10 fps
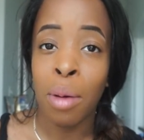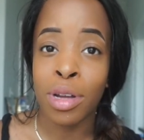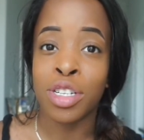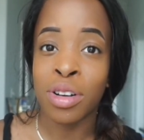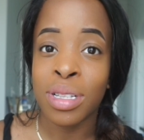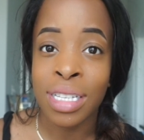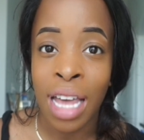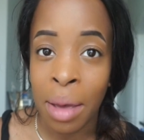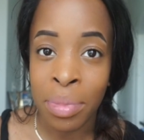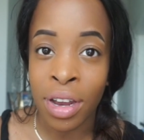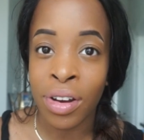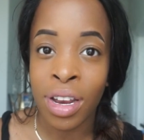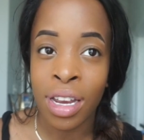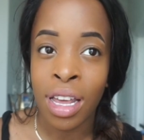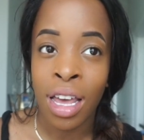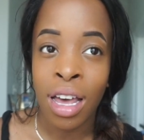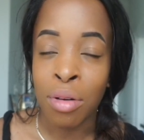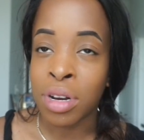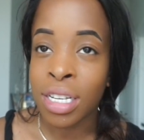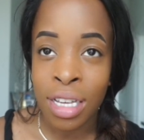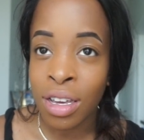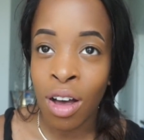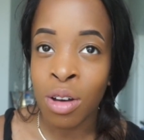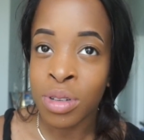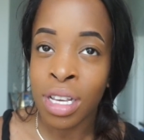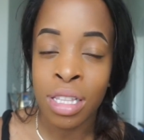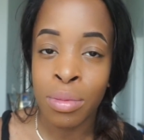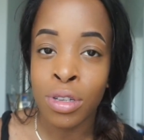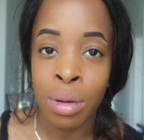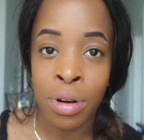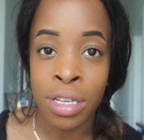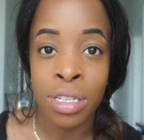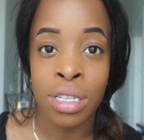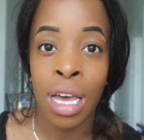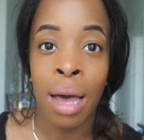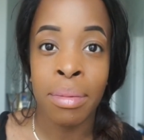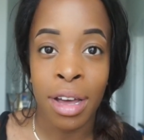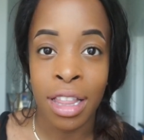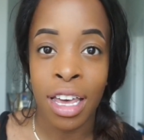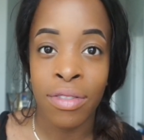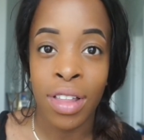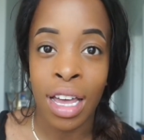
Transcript: But during this time period, when I tell y'all, it was like the most depressing time of my life.